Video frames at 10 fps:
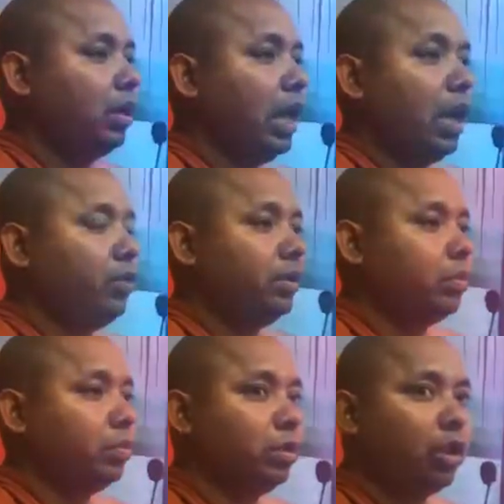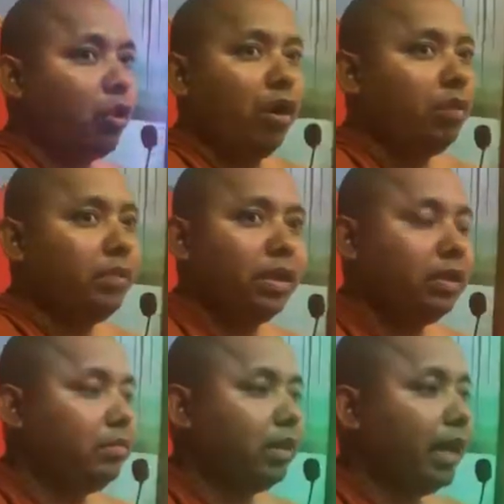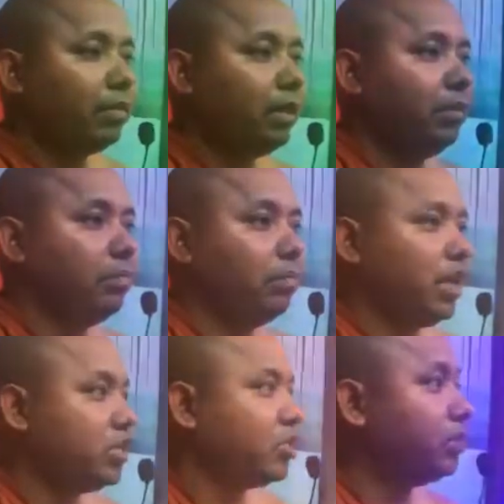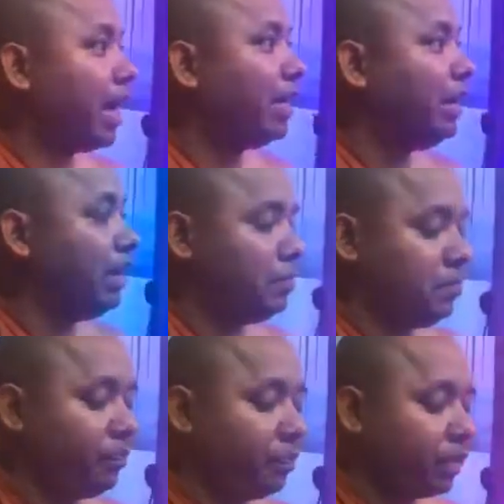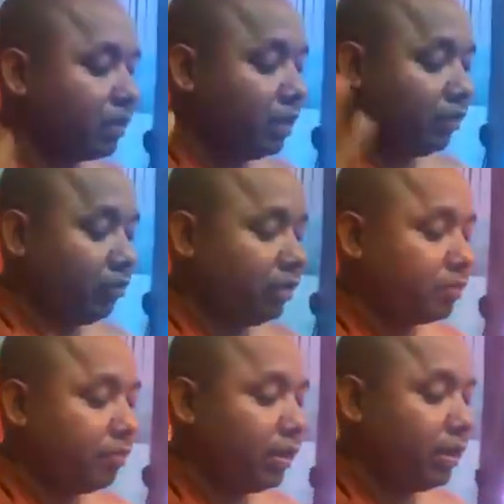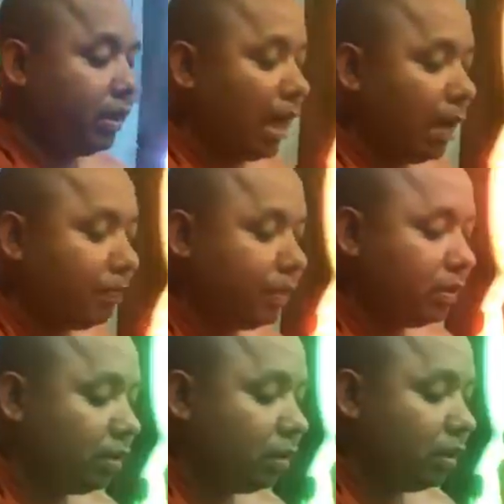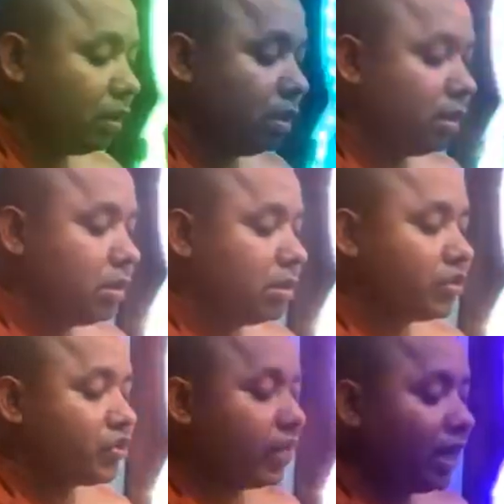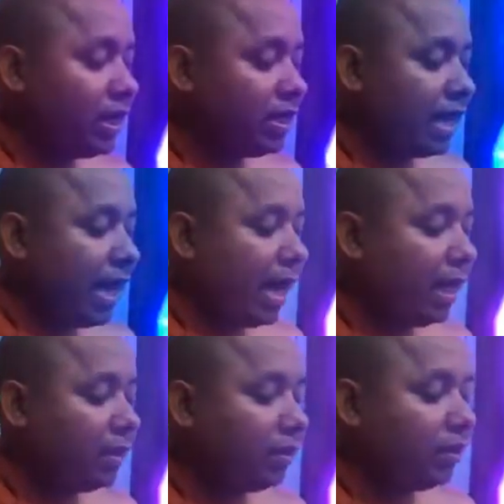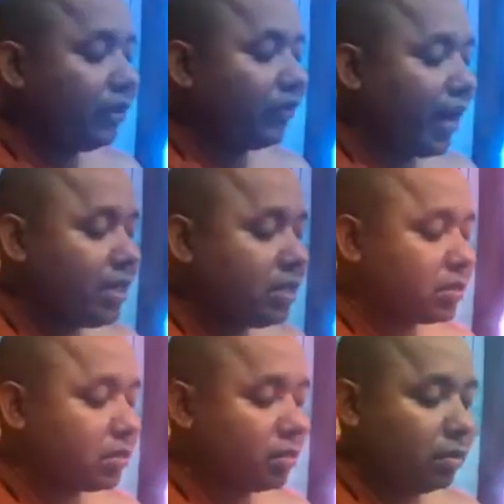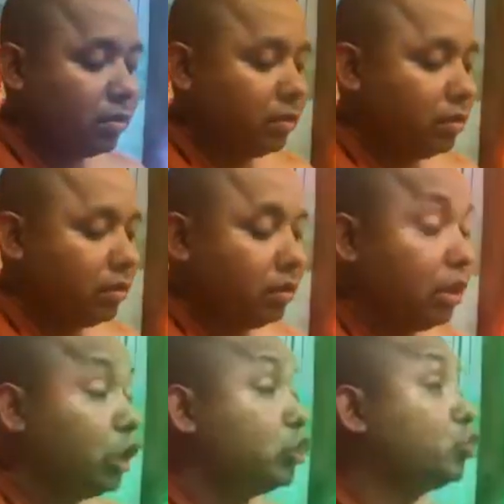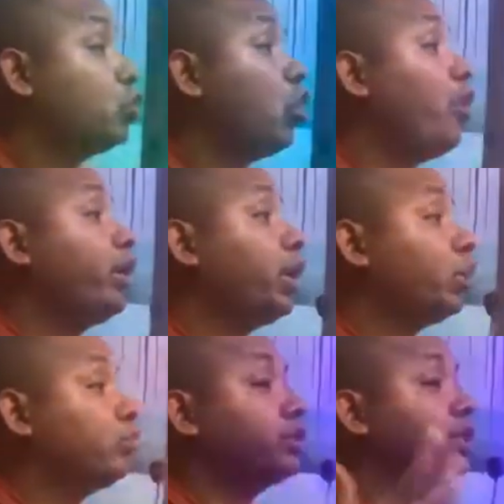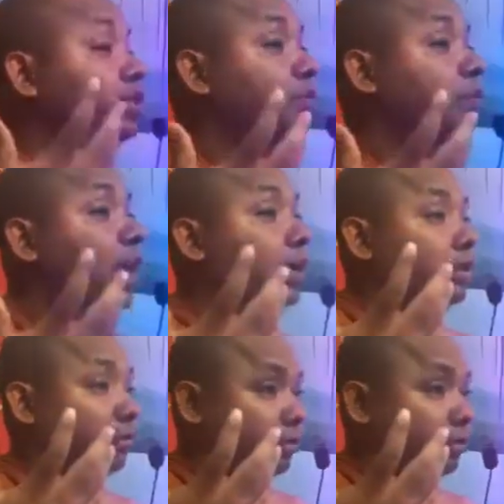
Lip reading: How did the Buddha call me? And he mentioned my name. He was very happy, thrilled and elated. Joy arose in his mind.